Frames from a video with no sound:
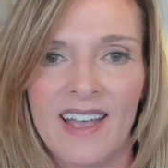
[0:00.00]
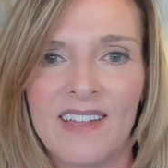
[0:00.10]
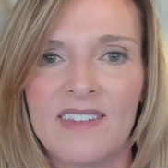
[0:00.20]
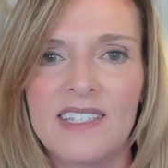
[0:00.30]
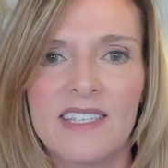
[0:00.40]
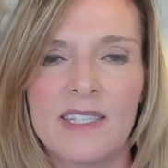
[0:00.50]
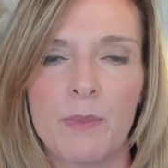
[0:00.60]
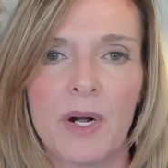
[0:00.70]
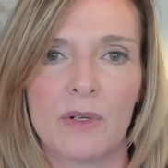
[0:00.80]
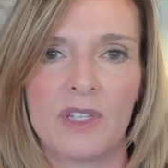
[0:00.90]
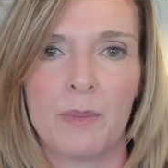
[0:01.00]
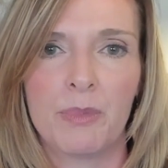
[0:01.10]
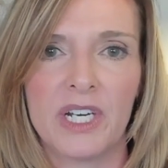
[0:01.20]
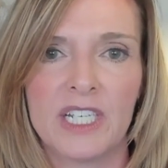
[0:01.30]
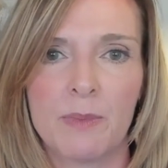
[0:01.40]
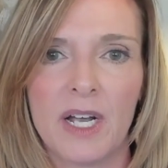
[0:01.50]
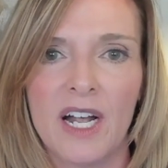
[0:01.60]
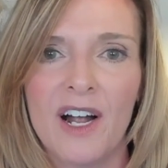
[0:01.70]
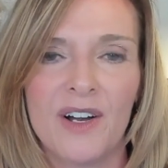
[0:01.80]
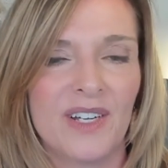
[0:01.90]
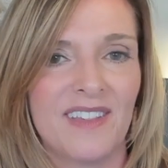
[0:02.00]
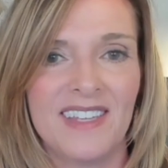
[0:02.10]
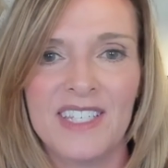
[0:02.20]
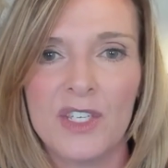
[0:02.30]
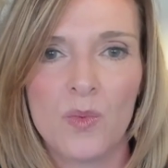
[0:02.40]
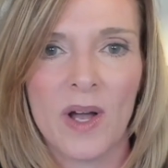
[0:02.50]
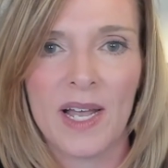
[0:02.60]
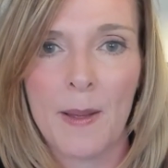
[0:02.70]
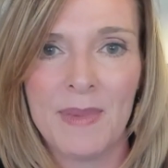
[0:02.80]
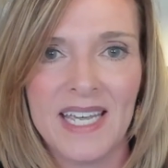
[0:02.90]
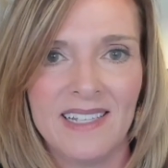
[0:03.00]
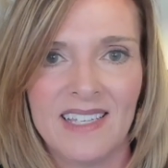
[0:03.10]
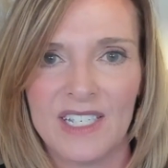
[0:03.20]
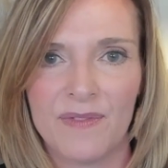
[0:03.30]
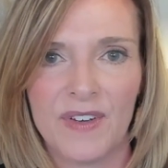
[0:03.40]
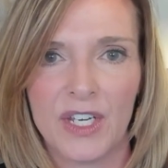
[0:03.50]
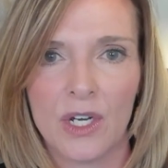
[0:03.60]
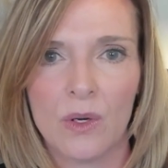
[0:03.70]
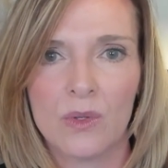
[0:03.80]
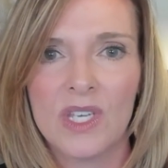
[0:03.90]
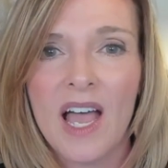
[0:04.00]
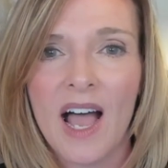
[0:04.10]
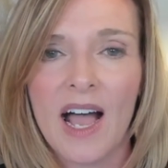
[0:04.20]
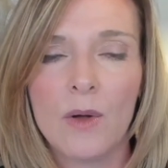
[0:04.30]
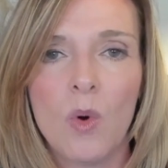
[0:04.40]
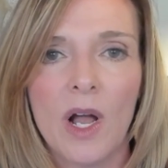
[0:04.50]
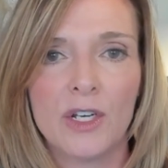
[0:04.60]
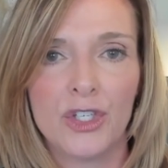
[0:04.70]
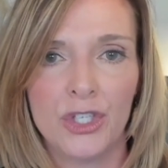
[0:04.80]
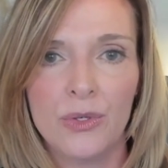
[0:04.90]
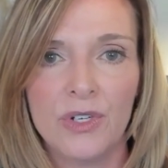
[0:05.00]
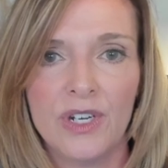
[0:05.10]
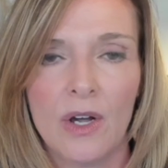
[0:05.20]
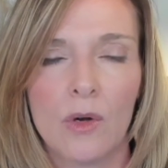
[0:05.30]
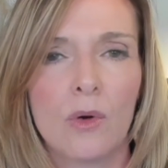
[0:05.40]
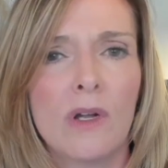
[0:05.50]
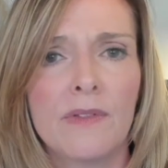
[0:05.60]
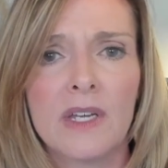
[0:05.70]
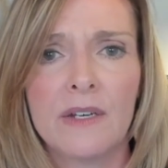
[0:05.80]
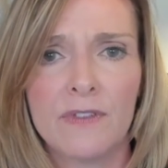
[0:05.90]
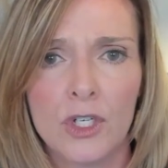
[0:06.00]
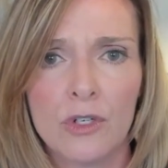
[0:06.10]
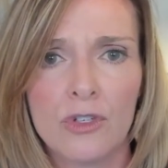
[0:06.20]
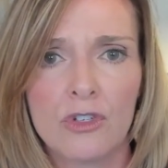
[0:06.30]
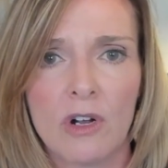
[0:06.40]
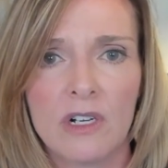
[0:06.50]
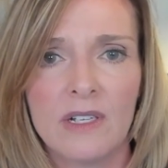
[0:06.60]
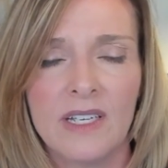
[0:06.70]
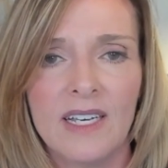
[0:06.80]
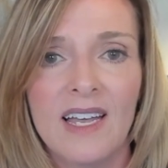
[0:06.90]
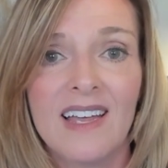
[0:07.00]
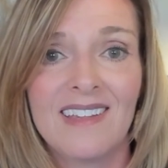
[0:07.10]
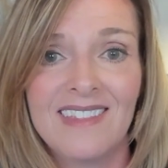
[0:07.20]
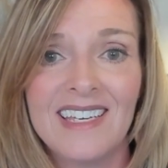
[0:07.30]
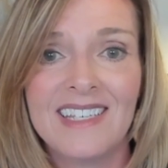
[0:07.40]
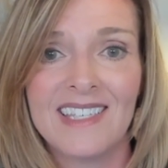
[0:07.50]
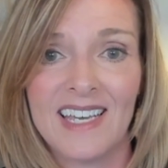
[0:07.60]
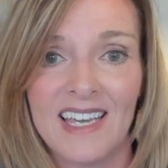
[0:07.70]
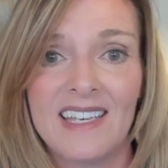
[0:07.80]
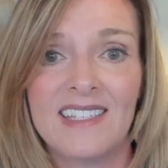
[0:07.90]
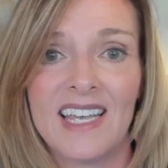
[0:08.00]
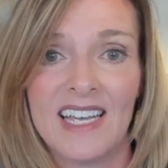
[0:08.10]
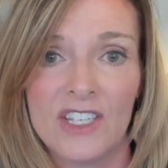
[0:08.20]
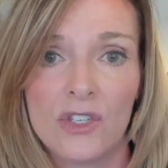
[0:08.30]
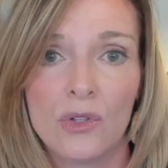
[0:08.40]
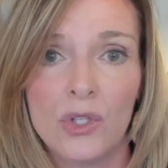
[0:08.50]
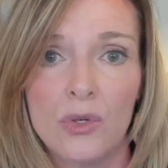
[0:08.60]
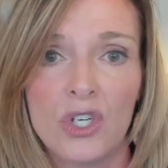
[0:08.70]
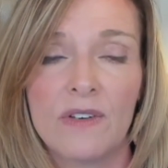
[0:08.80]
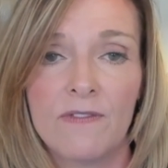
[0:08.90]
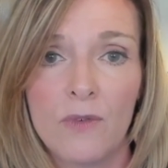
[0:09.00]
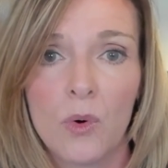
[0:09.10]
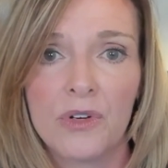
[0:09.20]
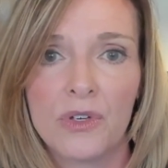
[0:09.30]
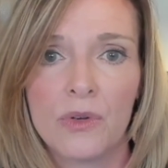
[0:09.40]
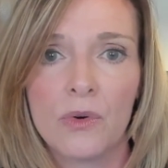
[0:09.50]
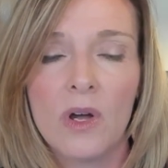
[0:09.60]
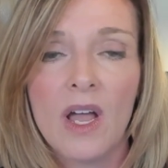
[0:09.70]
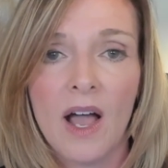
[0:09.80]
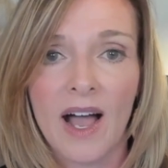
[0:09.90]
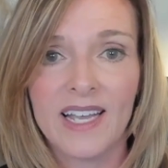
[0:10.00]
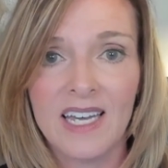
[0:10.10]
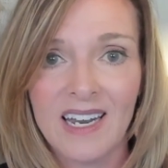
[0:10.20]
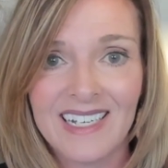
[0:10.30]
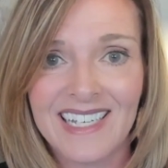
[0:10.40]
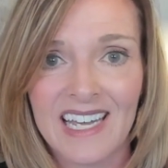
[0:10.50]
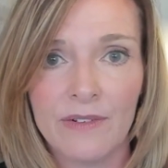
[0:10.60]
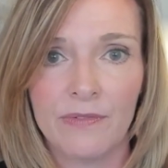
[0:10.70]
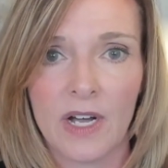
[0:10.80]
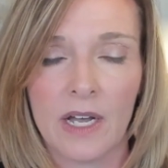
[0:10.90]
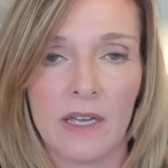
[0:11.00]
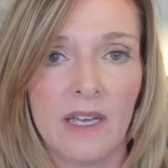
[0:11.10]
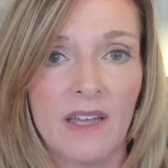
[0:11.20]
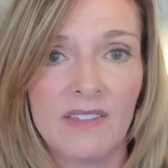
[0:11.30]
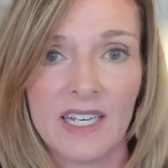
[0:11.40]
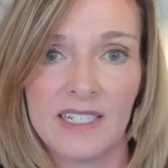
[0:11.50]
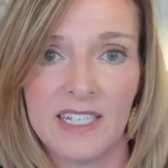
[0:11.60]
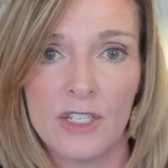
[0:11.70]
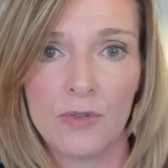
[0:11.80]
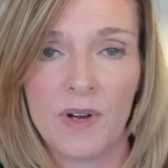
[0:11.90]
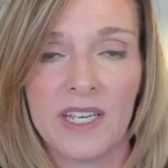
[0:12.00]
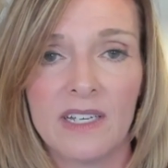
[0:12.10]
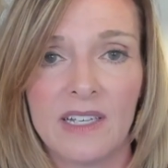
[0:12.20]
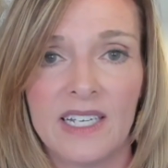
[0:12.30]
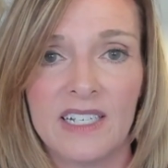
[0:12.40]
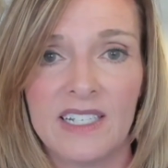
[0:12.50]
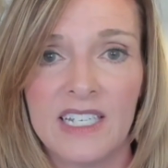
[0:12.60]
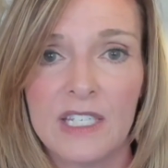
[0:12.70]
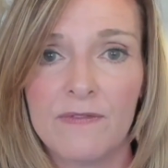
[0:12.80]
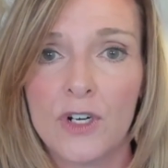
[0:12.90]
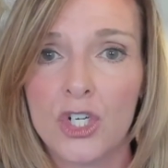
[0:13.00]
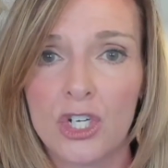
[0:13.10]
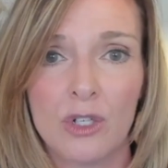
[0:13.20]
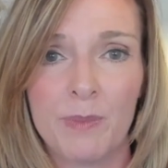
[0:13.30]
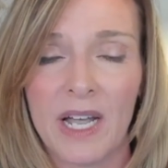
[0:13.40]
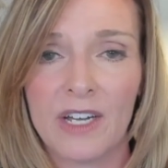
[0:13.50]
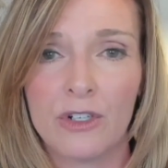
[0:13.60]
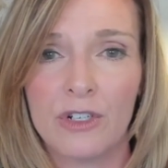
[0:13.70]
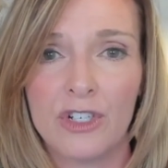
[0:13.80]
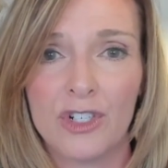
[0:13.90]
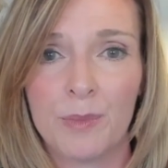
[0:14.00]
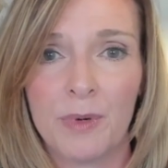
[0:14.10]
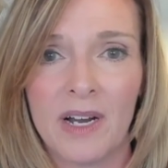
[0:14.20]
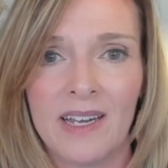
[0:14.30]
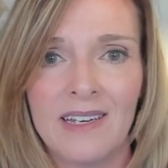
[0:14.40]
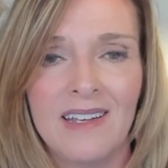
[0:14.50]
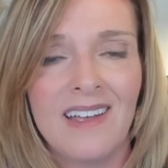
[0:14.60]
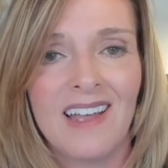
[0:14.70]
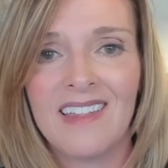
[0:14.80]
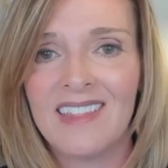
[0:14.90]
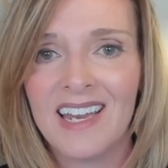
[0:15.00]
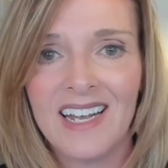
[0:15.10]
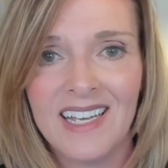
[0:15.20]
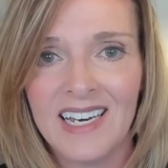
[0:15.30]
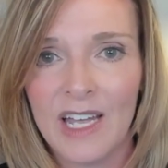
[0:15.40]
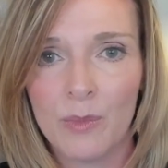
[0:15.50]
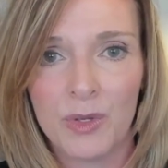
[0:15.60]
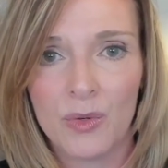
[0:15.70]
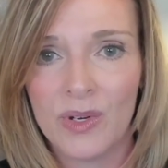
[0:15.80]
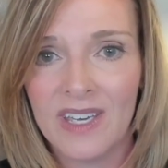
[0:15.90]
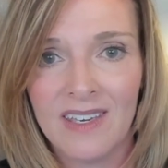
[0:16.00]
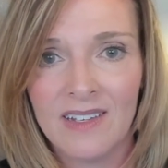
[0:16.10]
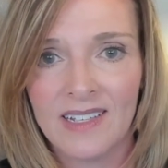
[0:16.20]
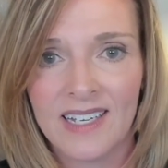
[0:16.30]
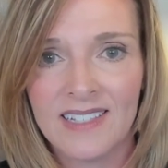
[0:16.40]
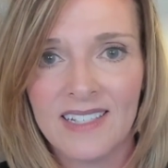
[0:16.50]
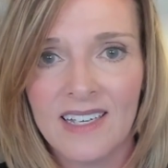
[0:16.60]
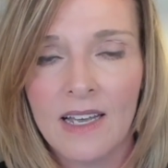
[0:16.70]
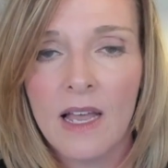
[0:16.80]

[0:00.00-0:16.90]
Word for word: And this is the part that breaks my heart, and this is why I make these videos. I want you to know that if you're struggling, this is a solution for you. I can identify that dysregulated, dysfunctional pattern in your brain, and then I can help you heal it.